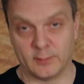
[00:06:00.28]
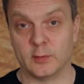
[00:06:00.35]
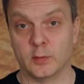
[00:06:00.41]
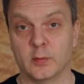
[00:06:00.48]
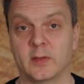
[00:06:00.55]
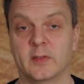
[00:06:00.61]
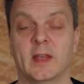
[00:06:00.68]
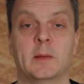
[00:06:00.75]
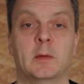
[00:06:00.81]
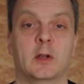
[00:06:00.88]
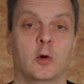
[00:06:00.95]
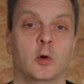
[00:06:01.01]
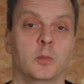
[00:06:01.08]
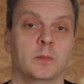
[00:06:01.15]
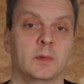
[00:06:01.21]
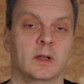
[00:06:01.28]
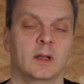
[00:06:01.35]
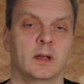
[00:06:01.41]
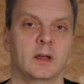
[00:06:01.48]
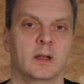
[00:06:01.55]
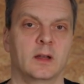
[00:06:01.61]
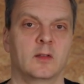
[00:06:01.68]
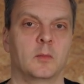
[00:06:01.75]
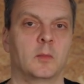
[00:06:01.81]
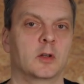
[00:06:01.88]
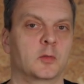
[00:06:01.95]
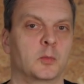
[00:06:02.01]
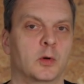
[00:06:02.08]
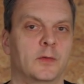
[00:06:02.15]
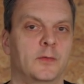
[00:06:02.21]
you do the same at home, it's a
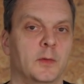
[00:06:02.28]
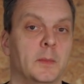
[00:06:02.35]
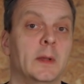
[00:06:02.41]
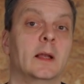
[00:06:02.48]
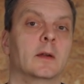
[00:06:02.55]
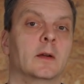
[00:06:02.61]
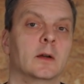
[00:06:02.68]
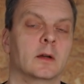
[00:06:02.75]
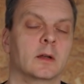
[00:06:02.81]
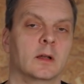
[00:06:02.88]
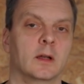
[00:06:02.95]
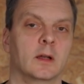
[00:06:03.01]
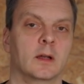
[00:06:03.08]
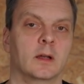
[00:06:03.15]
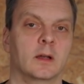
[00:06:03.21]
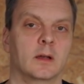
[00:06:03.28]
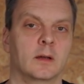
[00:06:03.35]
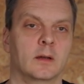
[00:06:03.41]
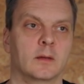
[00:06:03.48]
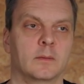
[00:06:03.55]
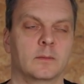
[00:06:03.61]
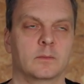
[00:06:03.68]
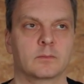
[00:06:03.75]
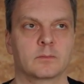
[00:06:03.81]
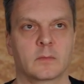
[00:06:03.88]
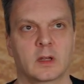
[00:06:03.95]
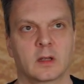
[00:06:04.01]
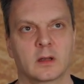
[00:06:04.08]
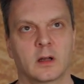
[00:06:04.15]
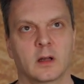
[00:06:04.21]
much more familiar
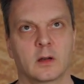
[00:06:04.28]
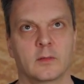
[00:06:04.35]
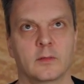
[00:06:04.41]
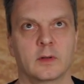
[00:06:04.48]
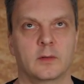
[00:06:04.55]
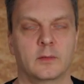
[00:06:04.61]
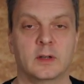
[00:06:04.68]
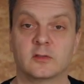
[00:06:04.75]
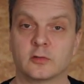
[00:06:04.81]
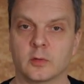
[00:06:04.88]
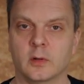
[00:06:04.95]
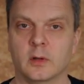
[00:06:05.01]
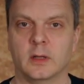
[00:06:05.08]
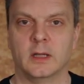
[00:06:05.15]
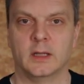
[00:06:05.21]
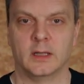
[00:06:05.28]
kind of ritual.